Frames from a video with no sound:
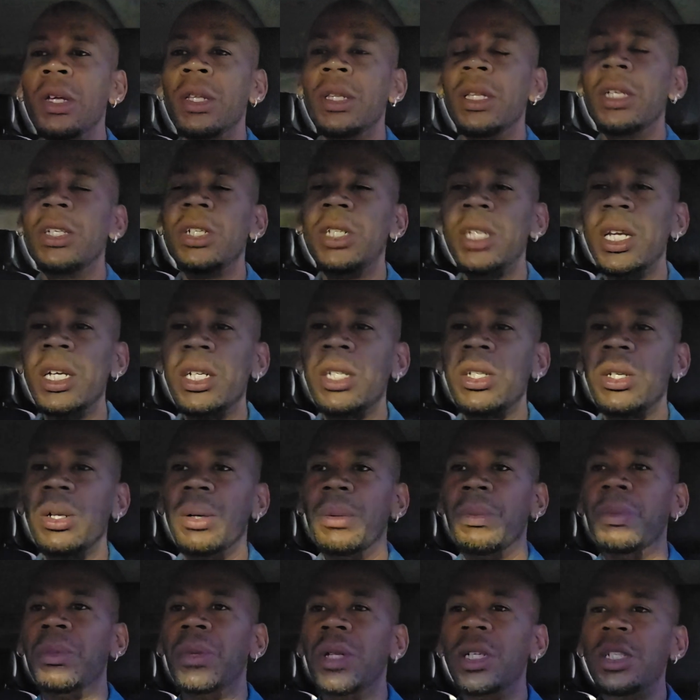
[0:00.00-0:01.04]
The
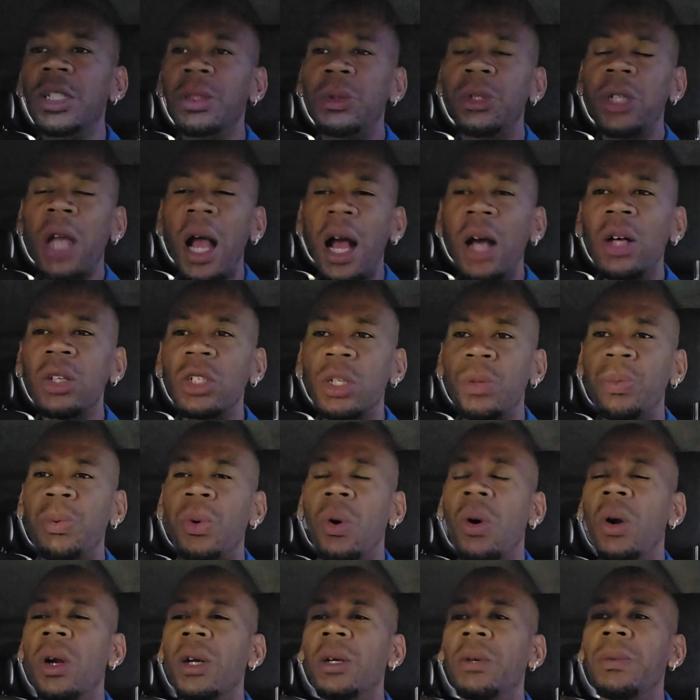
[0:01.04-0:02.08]
system, this child
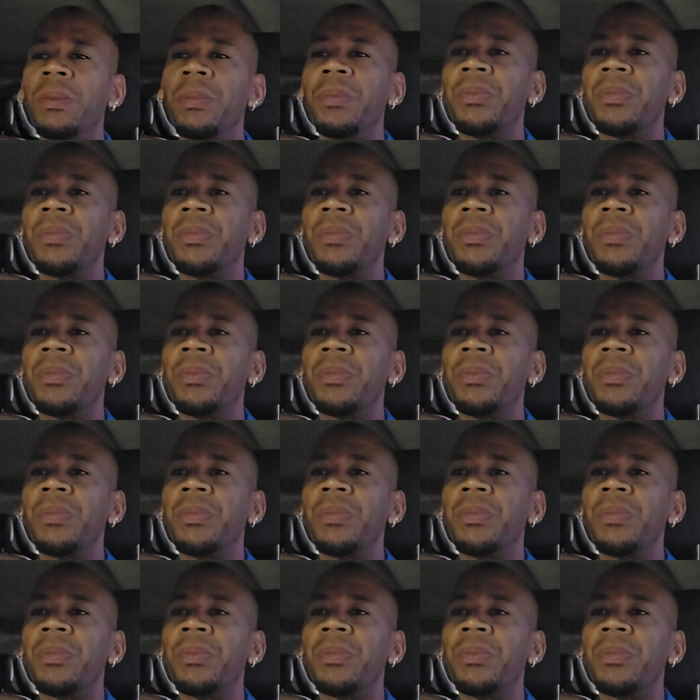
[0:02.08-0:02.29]
support.